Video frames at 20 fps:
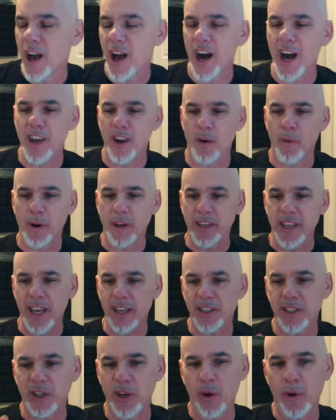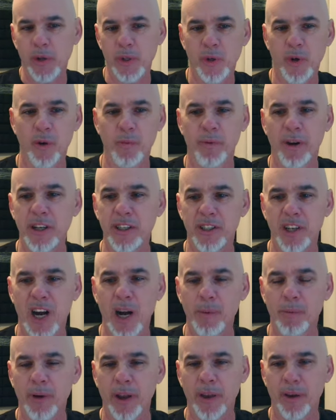I know what it takes the Cocos Corporation to
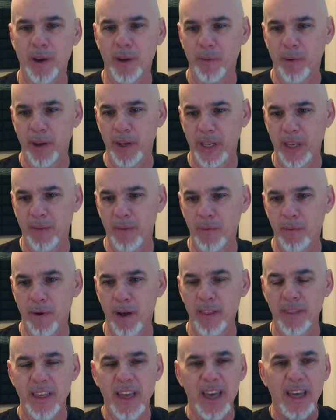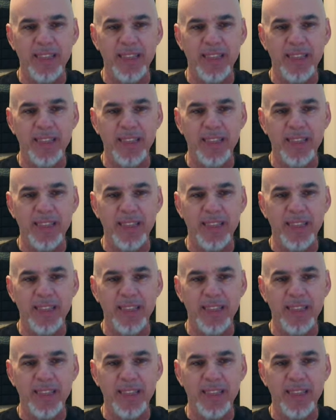operate on a, on a given month.